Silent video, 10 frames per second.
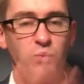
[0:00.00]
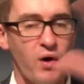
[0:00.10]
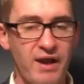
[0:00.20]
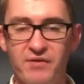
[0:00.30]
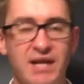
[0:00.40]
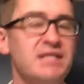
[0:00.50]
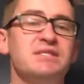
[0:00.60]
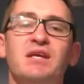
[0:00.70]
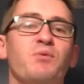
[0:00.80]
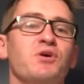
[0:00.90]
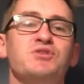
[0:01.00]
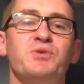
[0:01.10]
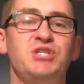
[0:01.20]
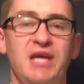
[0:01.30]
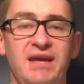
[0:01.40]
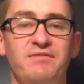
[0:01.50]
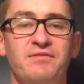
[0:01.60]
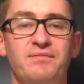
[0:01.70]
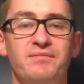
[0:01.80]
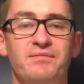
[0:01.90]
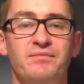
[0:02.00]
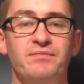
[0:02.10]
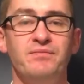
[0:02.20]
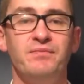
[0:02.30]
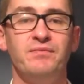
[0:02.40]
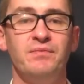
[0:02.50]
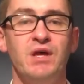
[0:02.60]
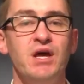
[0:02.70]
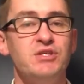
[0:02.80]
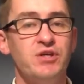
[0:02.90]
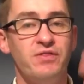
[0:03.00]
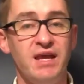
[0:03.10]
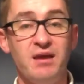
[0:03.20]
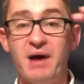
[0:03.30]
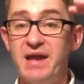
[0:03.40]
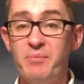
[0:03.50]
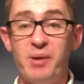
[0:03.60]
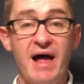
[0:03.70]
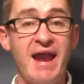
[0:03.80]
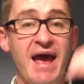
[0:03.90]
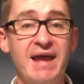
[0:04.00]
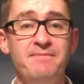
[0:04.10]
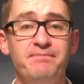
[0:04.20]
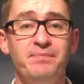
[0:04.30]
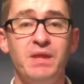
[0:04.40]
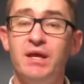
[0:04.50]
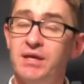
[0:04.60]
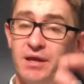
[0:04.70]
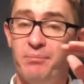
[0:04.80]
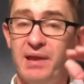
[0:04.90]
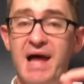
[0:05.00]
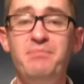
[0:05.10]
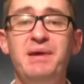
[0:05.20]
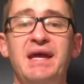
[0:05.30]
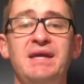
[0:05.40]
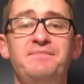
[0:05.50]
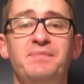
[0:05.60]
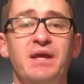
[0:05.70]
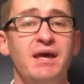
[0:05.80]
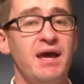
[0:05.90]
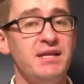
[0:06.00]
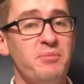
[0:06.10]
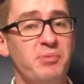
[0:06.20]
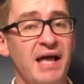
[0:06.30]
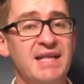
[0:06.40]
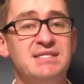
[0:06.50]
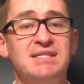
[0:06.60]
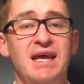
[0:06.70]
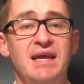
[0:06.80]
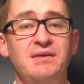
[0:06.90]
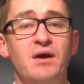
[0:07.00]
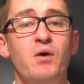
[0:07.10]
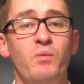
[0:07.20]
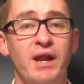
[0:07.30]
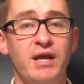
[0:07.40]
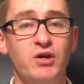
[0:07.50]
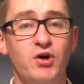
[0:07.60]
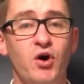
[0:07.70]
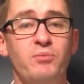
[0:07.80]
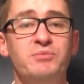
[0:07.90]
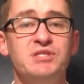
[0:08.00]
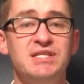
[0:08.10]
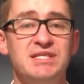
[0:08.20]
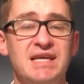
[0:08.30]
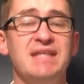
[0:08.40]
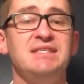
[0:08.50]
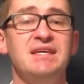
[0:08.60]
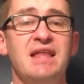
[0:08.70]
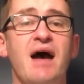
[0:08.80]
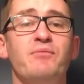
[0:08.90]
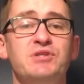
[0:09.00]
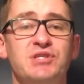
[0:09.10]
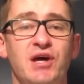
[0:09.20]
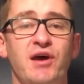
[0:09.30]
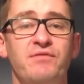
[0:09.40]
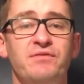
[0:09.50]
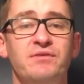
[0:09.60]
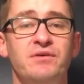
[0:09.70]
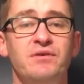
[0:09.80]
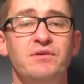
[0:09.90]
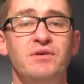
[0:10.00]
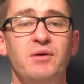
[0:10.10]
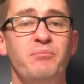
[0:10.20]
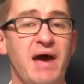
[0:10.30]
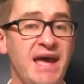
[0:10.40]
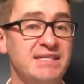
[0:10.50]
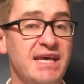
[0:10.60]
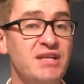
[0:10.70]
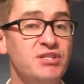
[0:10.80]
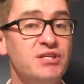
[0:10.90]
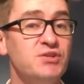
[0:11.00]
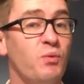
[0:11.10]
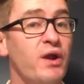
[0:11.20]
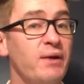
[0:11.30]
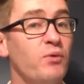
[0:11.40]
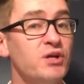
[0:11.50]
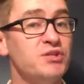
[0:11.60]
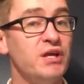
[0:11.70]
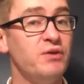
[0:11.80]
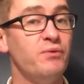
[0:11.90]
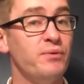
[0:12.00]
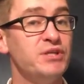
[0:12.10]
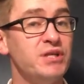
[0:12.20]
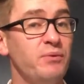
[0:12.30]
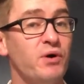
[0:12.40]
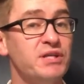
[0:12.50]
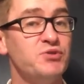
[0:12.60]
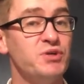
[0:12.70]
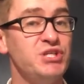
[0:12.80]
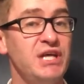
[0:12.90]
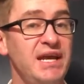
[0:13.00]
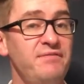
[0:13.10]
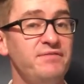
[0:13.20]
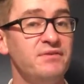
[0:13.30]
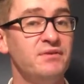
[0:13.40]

whatever it is that you want to achieve. So think about your plan A, your plan B, and your plan C when it comes to setting that reserve. Pay attention to what it was that you originally wanted to achieve,